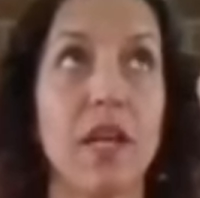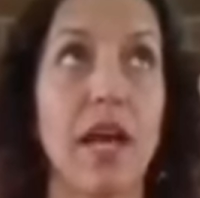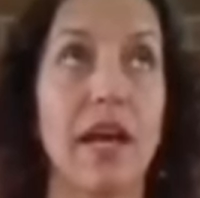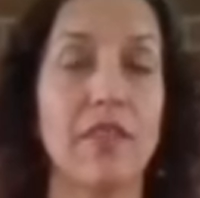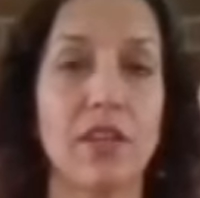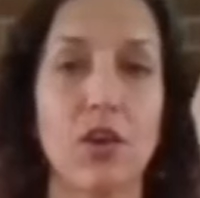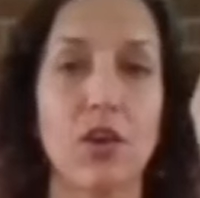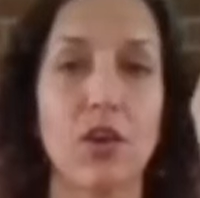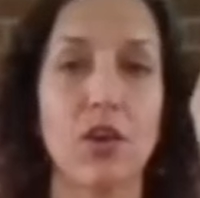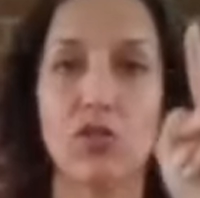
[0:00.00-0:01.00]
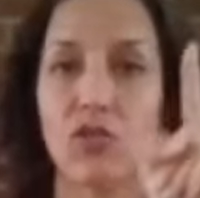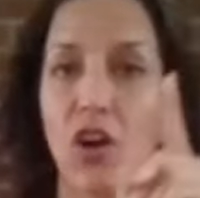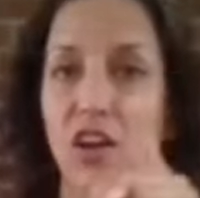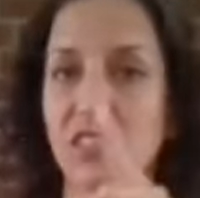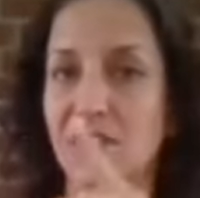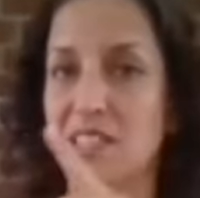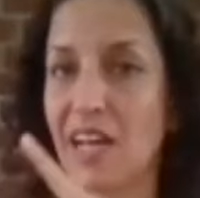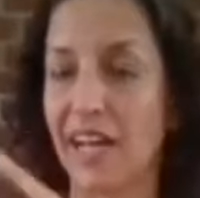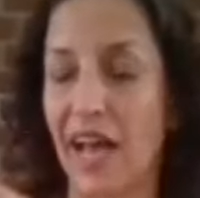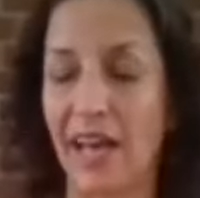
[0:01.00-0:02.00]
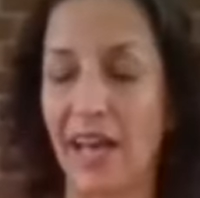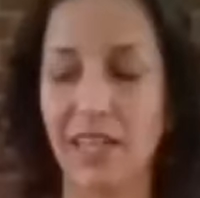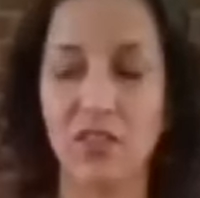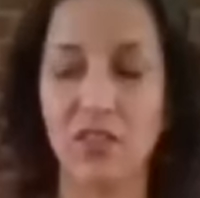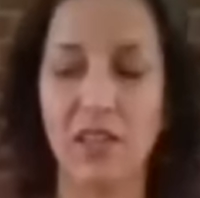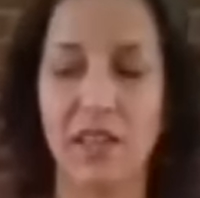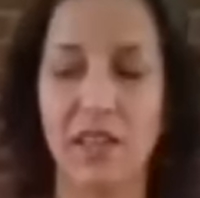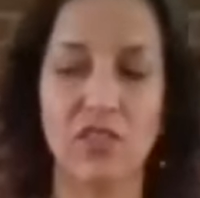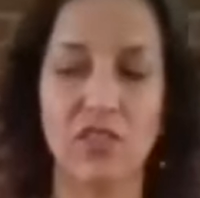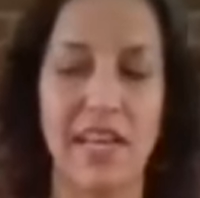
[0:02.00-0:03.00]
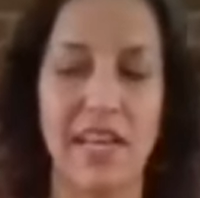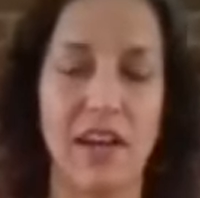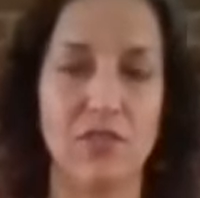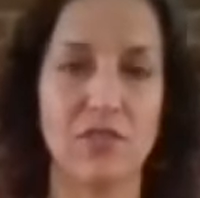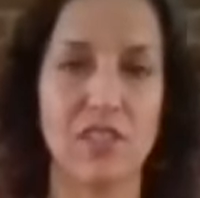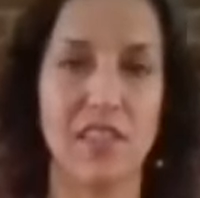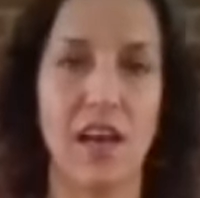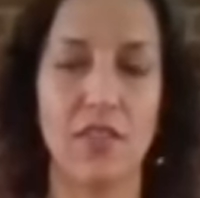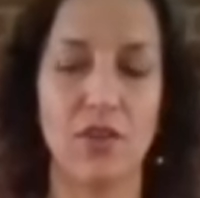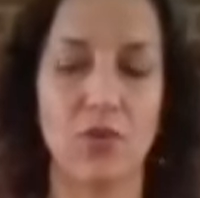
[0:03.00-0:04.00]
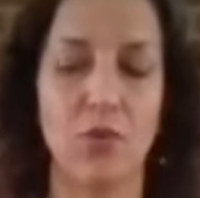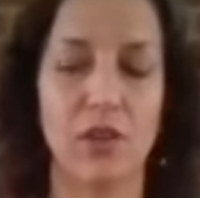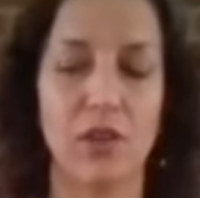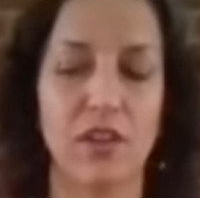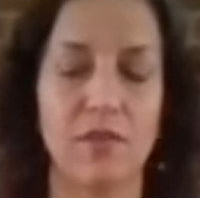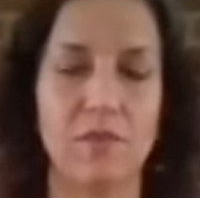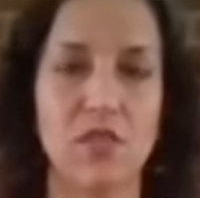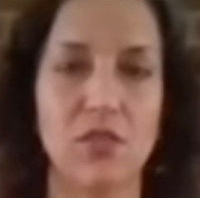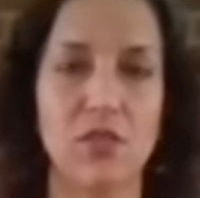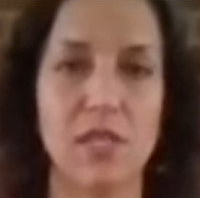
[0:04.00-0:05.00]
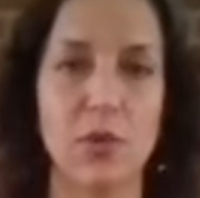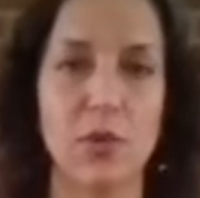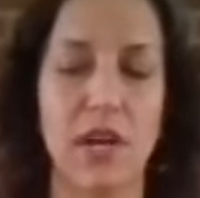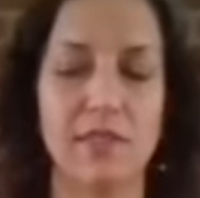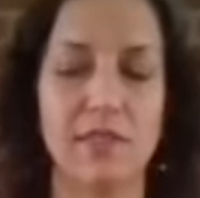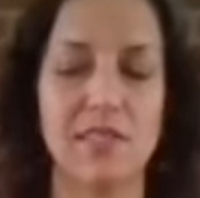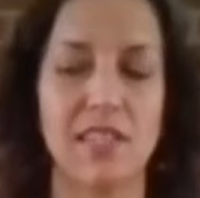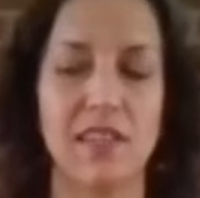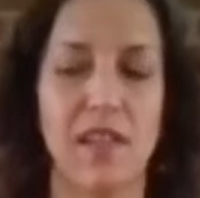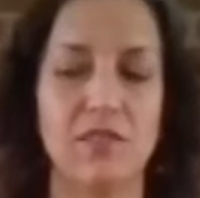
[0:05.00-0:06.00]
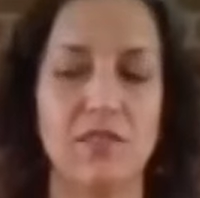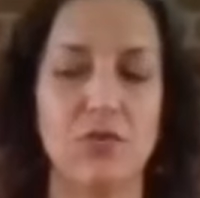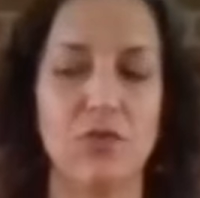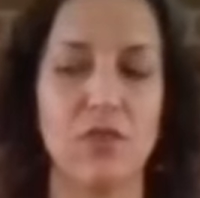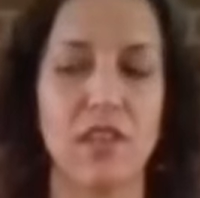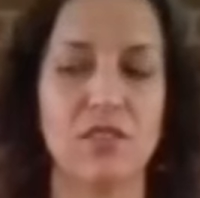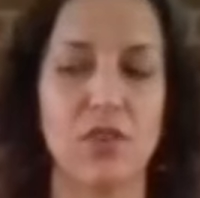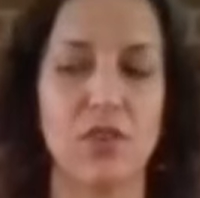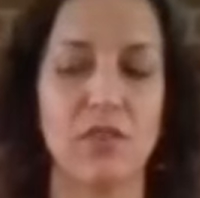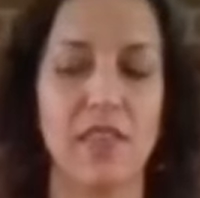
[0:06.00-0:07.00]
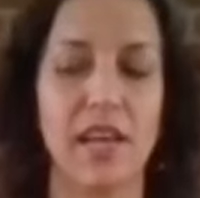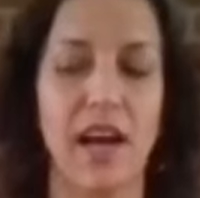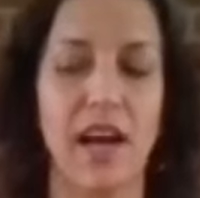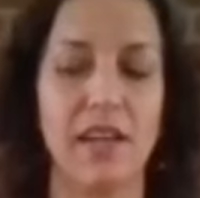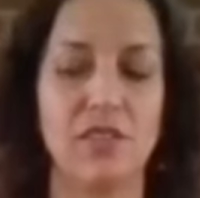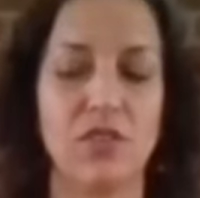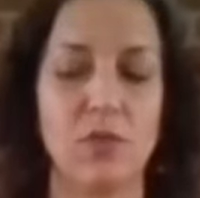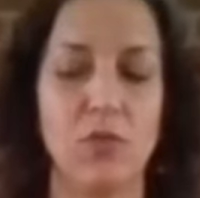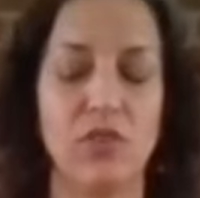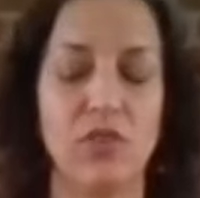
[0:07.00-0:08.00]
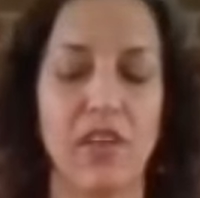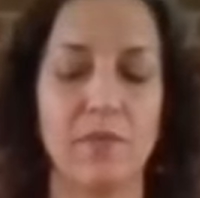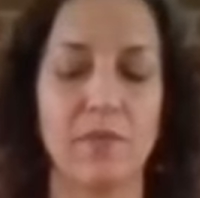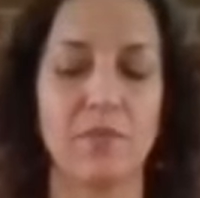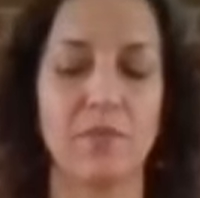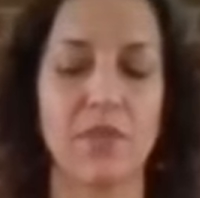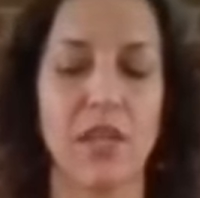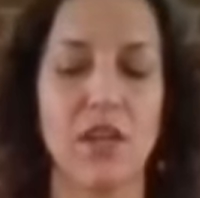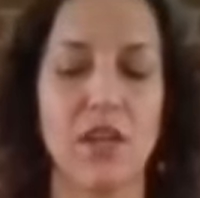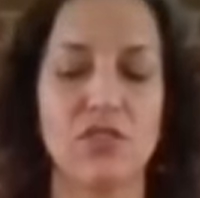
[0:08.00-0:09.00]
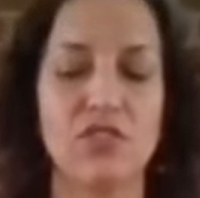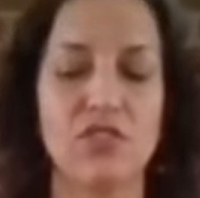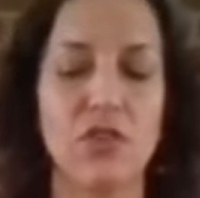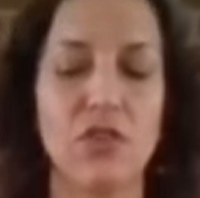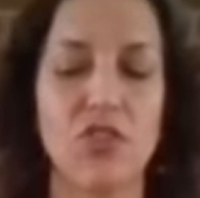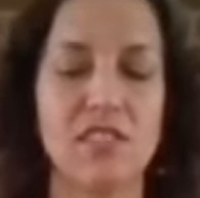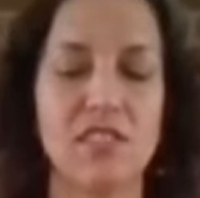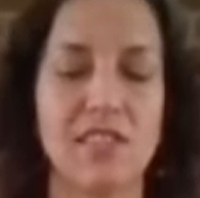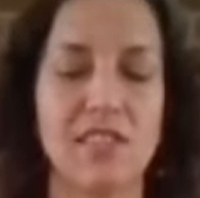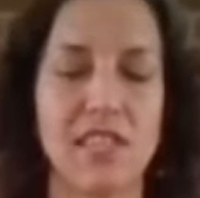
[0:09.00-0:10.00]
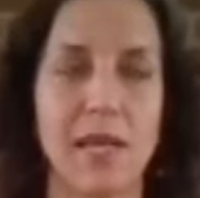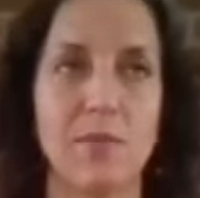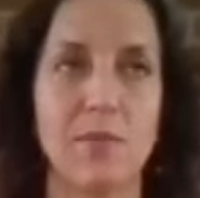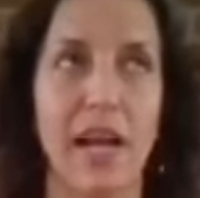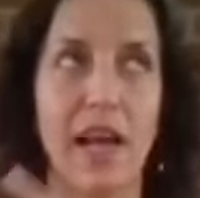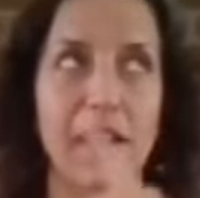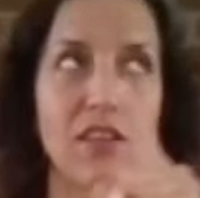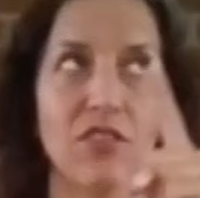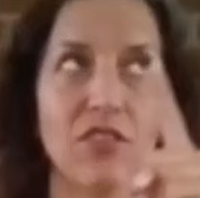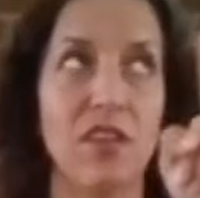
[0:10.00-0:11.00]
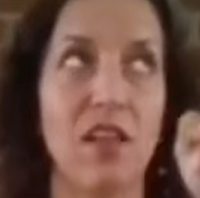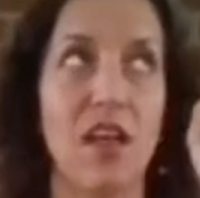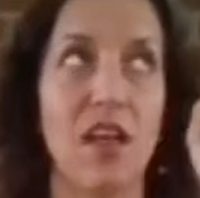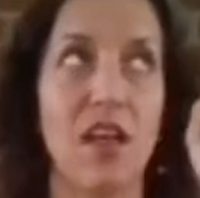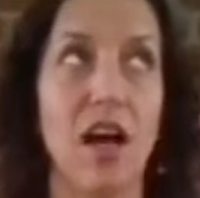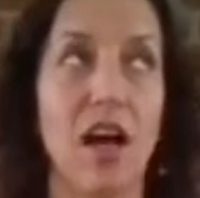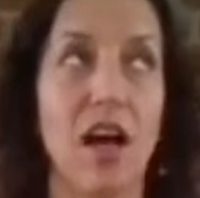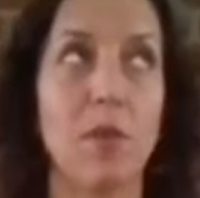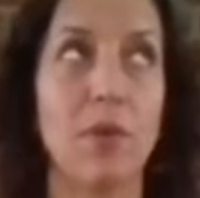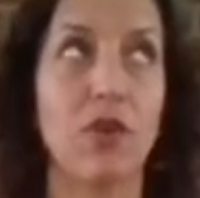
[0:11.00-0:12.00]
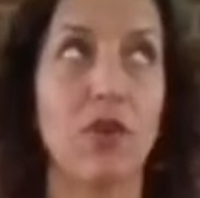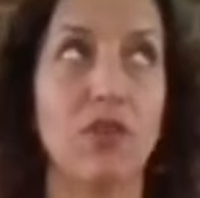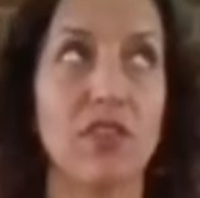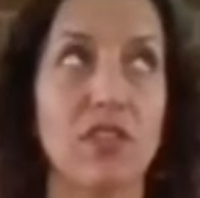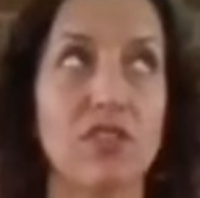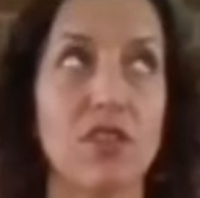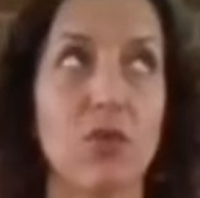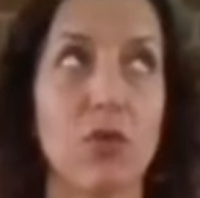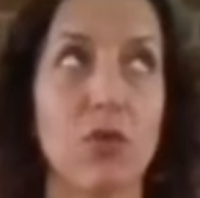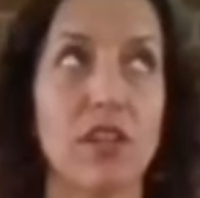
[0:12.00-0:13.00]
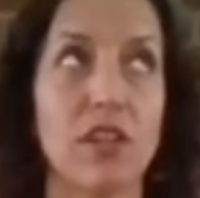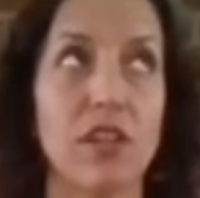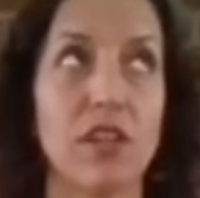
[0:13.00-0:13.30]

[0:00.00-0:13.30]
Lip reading: and then go across the diagonal and look down to the other corner. So keep your head still as you do this, only the eyes are moving. So let's go across that same diagonal, up and over to the corner,